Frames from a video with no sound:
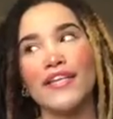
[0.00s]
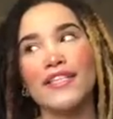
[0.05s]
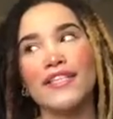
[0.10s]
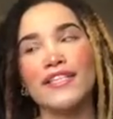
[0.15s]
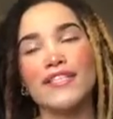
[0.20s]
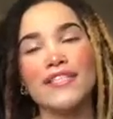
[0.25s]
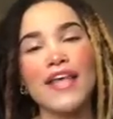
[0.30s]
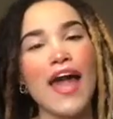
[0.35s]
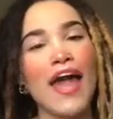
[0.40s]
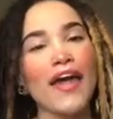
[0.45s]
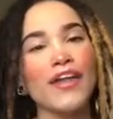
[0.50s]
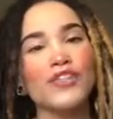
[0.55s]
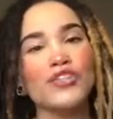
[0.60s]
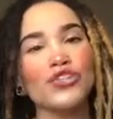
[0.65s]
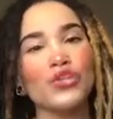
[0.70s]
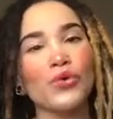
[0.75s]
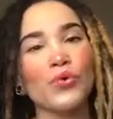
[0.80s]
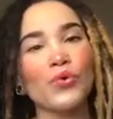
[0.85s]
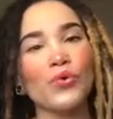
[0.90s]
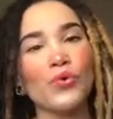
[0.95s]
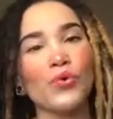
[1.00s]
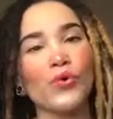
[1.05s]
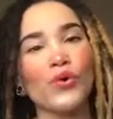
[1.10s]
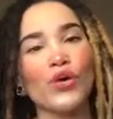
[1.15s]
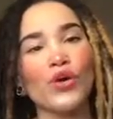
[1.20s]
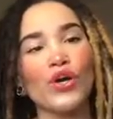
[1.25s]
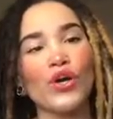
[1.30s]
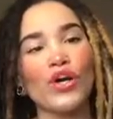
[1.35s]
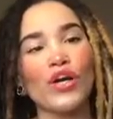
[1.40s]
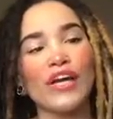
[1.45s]
sat
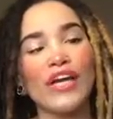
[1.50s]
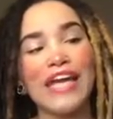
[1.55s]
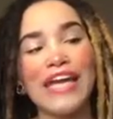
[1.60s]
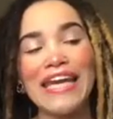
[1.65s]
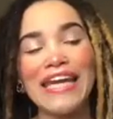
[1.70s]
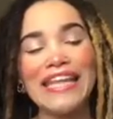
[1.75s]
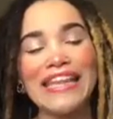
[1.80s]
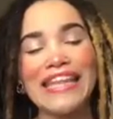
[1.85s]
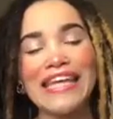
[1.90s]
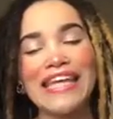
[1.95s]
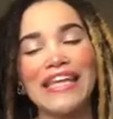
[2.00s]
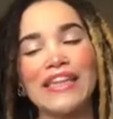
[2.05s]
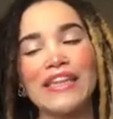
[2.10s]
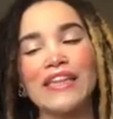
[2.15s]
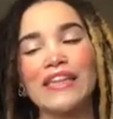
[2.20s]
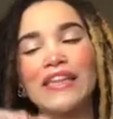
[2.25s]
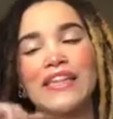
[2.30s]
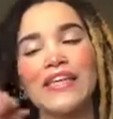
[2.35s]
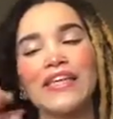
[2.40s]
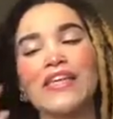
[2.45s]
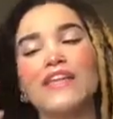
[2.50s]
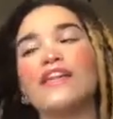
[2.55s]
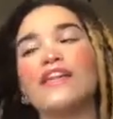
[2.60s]
or anything, the